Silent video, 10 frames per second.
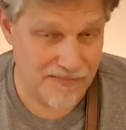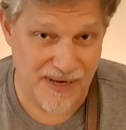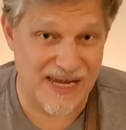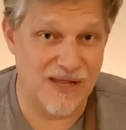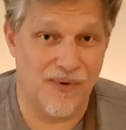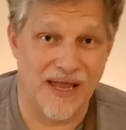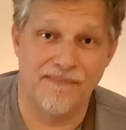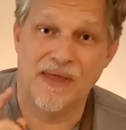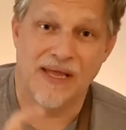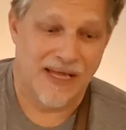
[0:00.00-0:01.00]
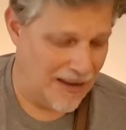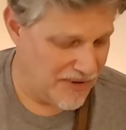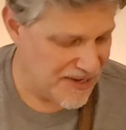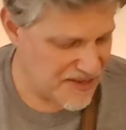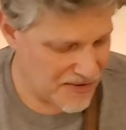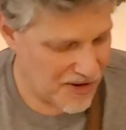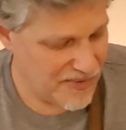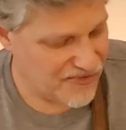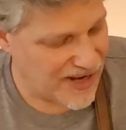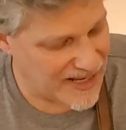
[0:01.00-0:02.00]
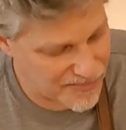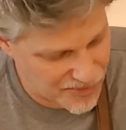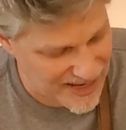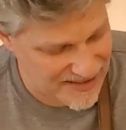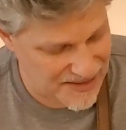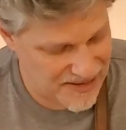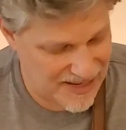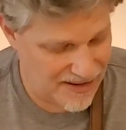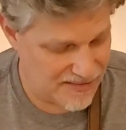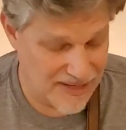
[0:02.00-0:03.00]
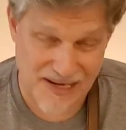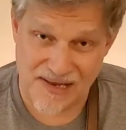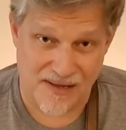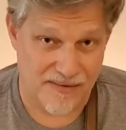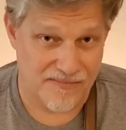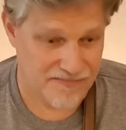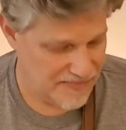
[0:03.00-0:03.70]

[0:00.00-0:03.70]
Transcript: But anyway, I'm going to start with trying to break this down. It's a